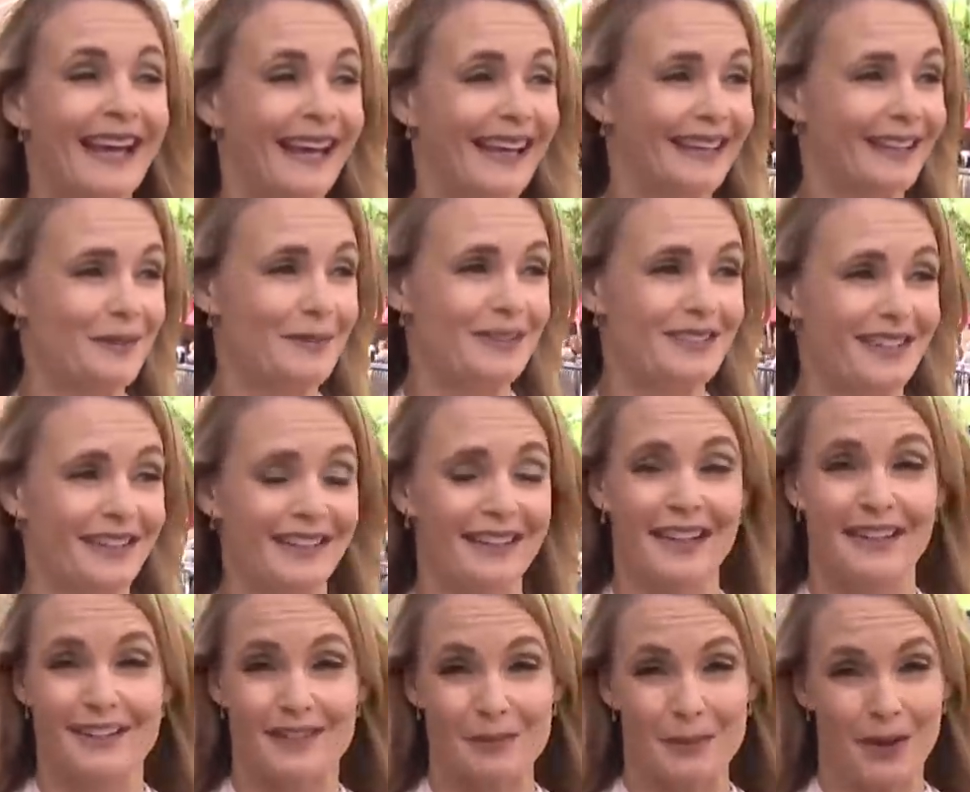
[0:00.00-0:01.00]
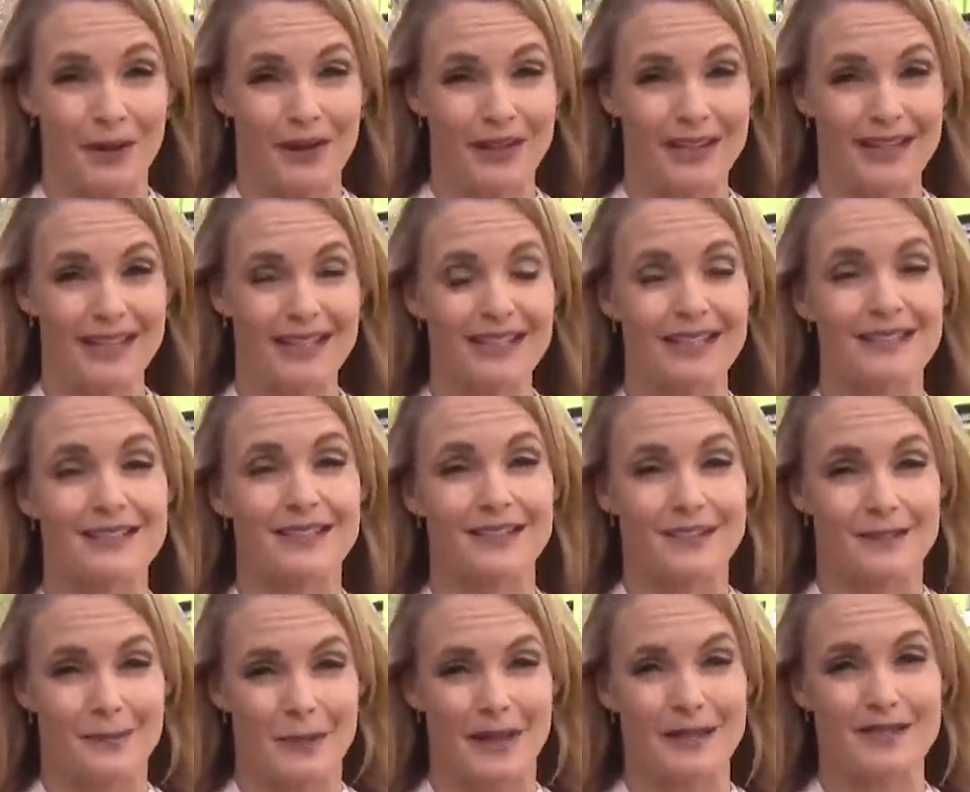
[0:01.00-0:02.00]
And let me tell you guys, the parking is
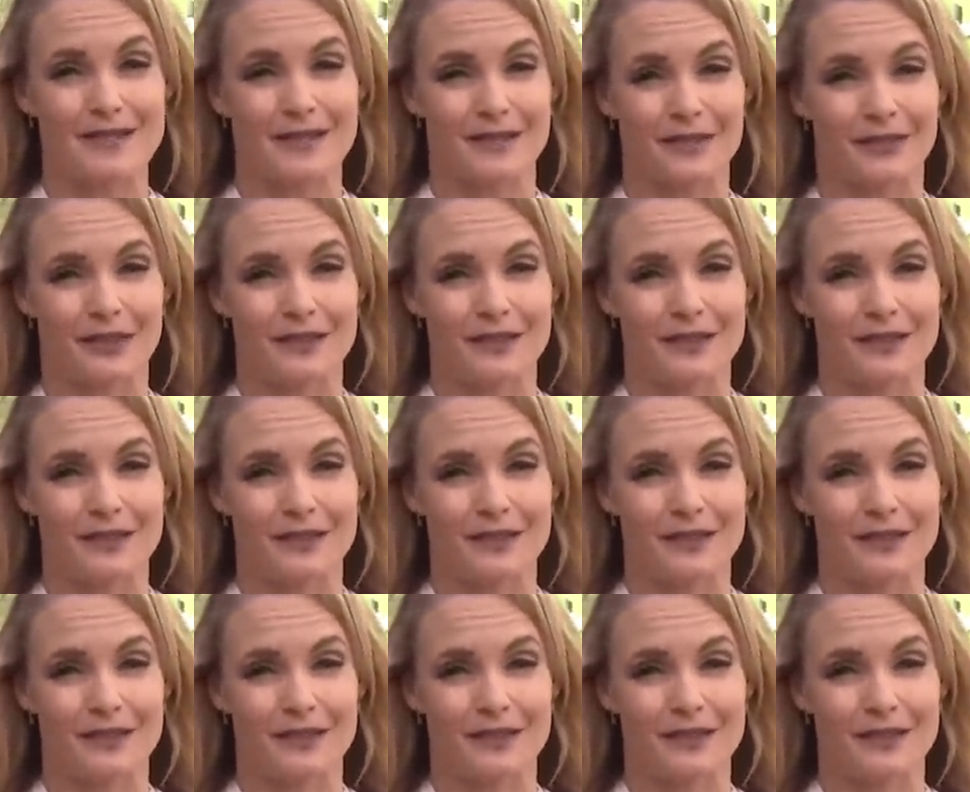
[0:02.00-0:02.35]
expensive.